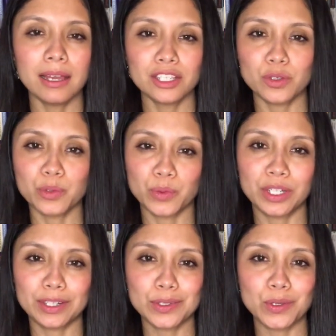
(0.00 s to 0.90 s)
She was born
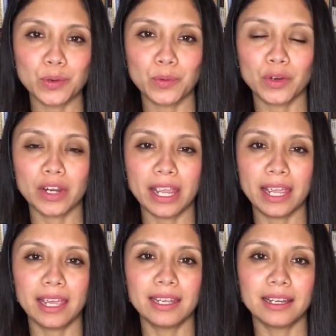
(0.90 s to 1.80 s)
in October,
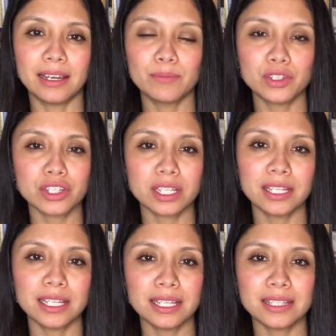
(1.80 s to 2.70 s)
and I'm just going
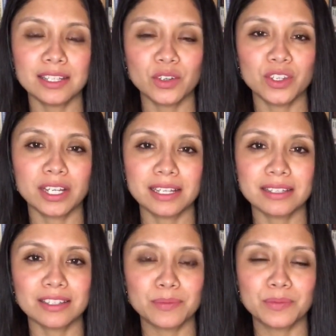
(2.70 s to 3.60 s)
to tell you guys
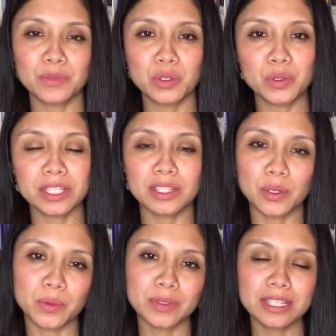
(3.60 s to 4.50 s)
some do's and
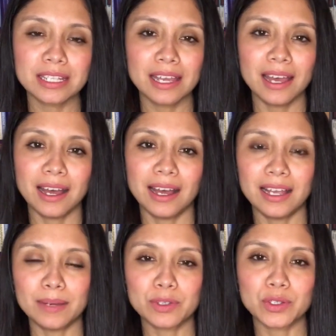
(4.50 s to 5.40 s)
don'ts. I
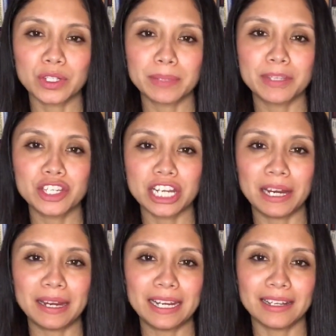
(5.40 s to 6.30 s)
am also going to be
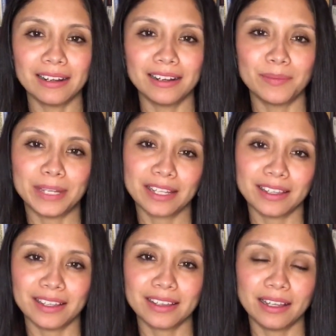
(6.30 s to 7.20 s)
sharing my
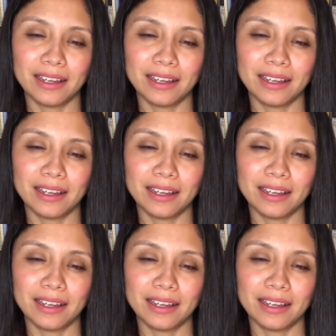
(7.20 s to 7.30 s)
cloth